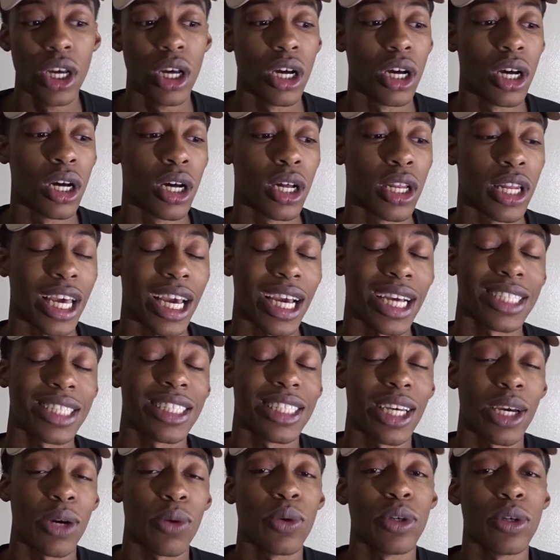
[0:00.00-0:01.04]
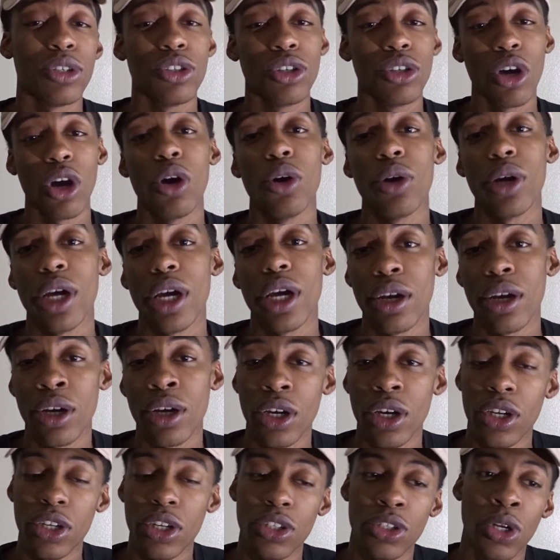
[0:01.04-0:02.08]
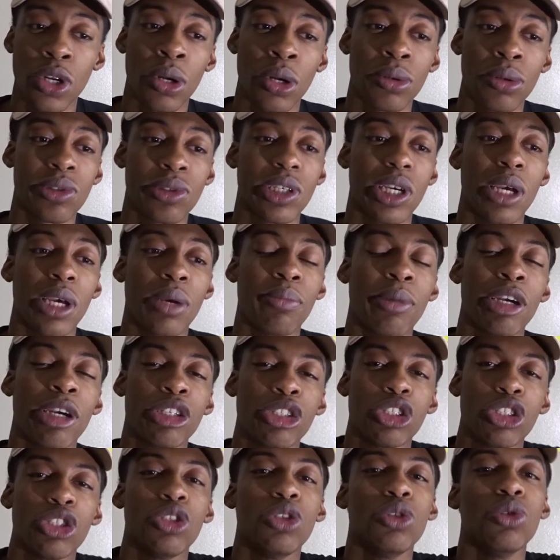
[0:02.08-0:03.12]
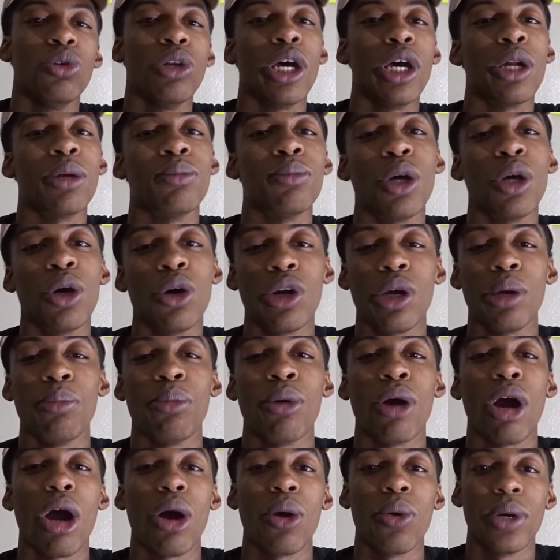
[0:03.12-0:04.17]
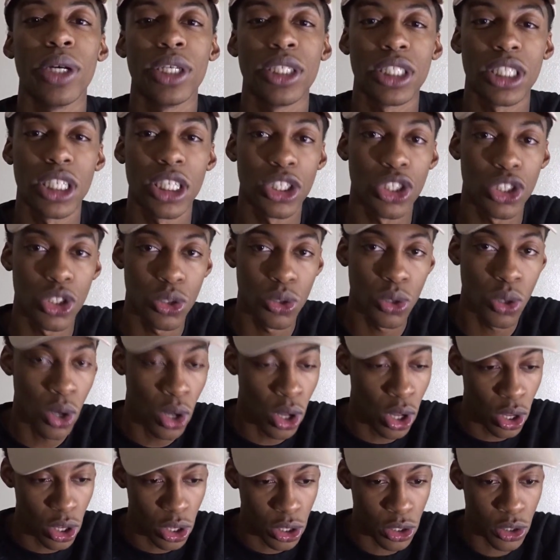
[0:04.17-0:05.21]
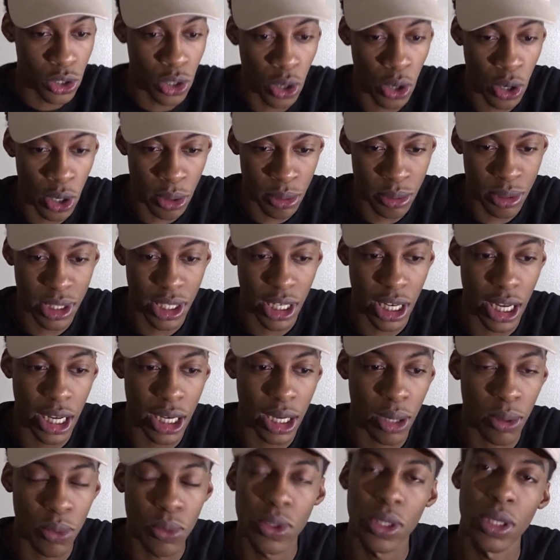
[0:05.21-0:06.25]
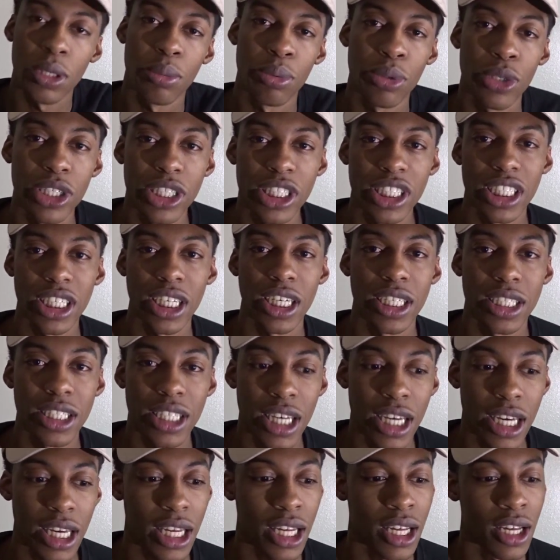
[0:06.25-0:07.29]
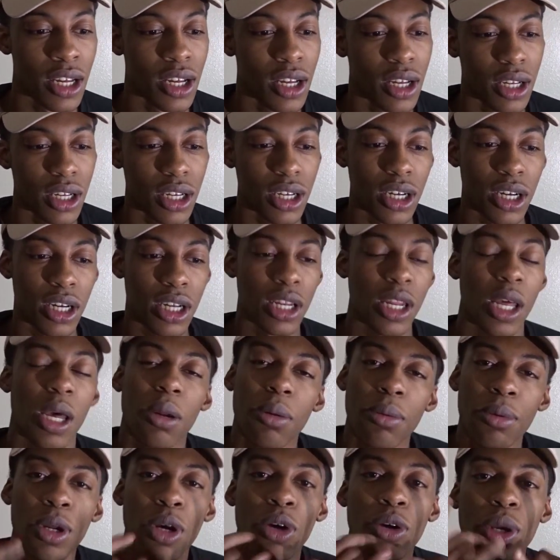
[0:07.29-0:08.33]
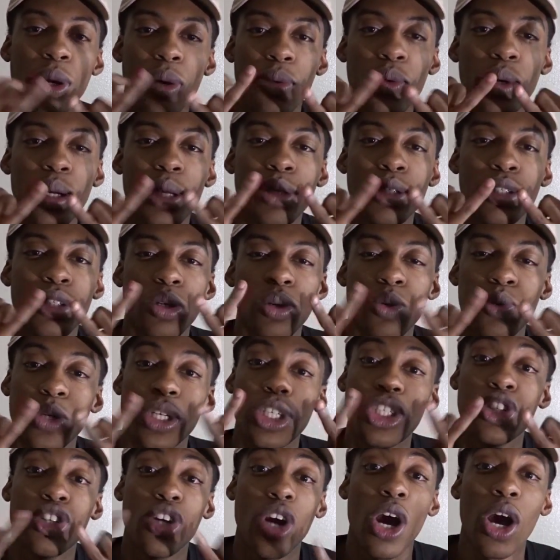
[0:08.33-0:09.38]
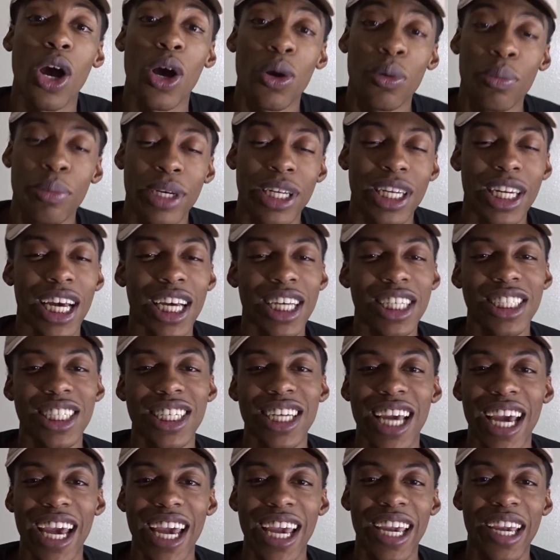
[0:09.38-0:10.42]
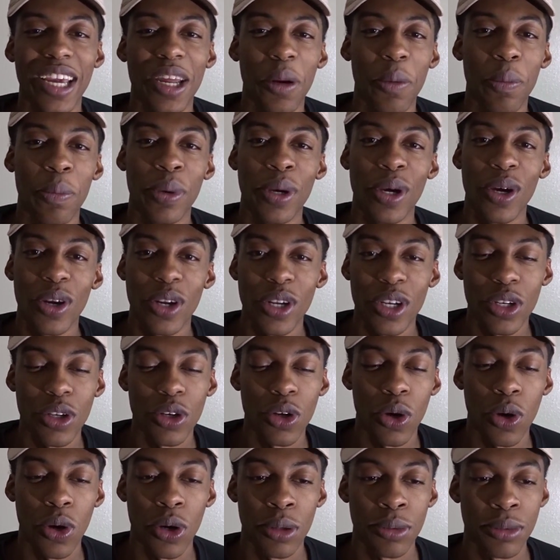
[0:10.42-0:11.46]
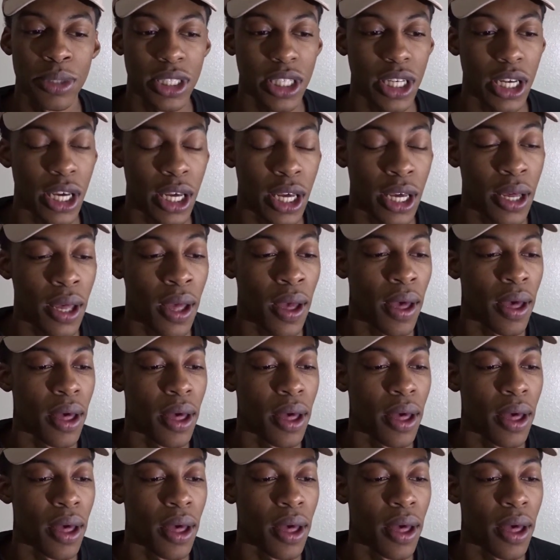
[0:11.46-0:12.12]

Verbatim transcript: Like I said, when you go there, you know what I'm saying, make sure you let them know that Broadway sent you. You know what I'm saying? I would appreciate that. Let them know that we strong, B Nation gang in the building. You know what I'm saying?